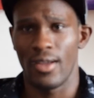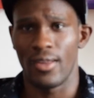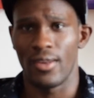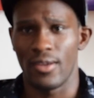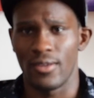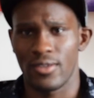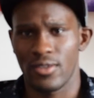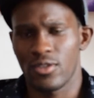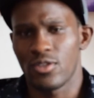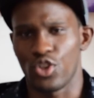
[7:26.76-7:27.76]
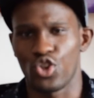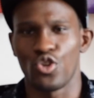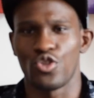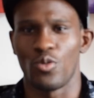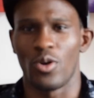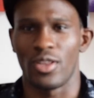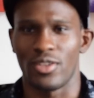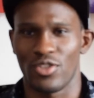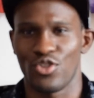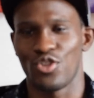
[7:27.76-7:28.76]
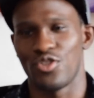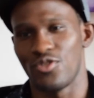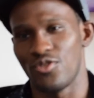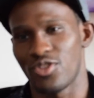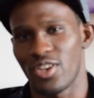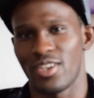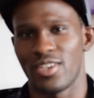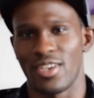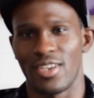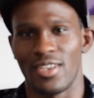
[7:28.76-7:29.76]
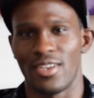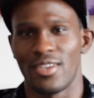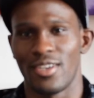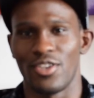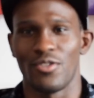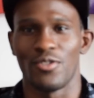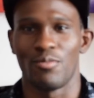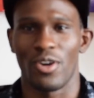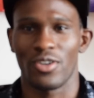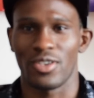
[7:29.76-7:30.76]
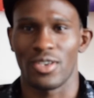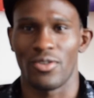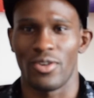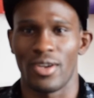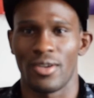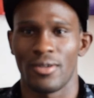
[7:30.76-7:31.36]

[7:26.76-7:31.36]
And it shows you it shows you chasing in your boxing career.